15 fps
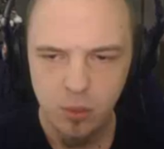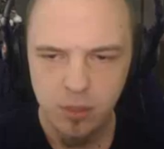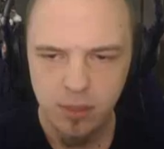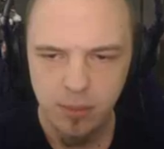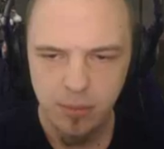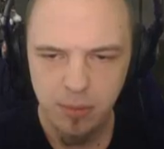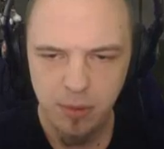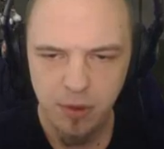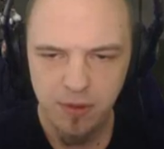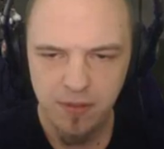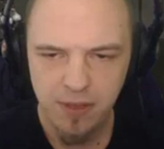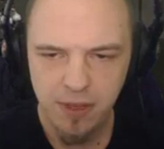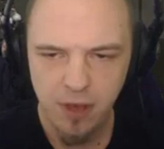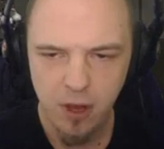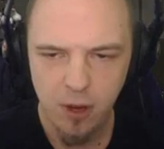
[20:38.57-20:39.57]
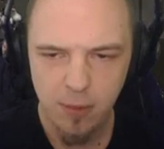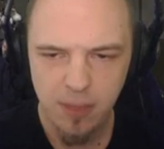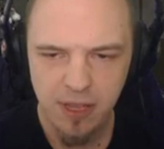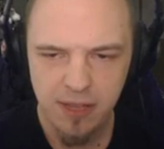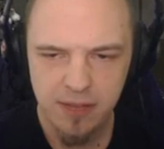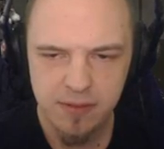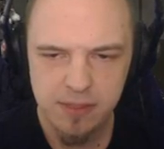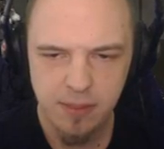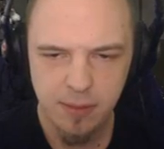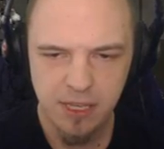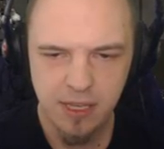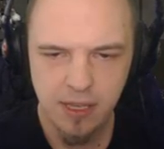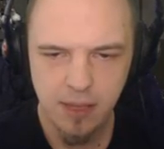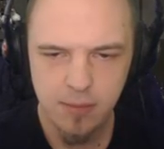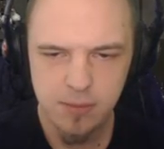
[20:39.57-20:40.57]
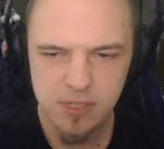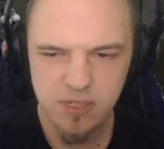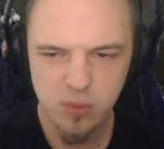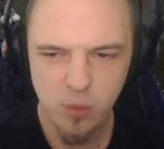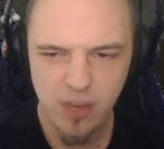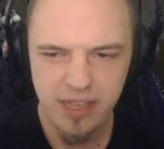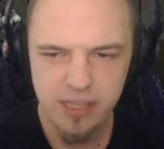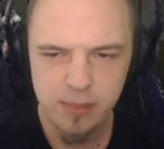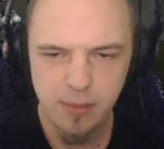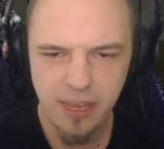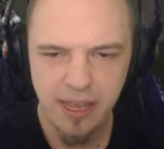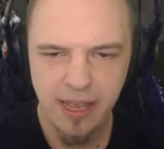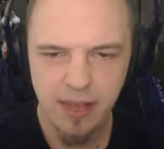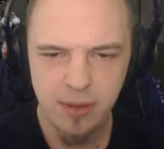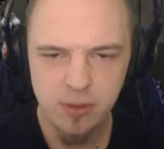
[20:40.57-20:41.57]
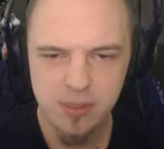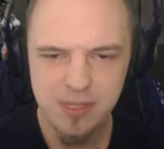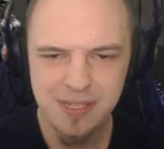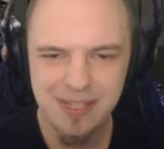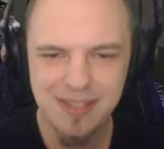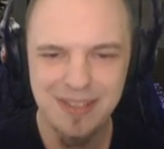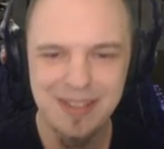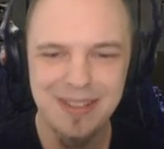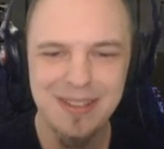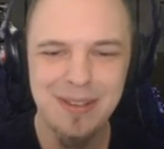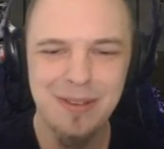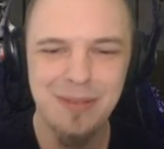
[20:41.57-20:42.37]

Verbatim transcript: And wouldn't it be perfect karma if somebody comes and raids my house,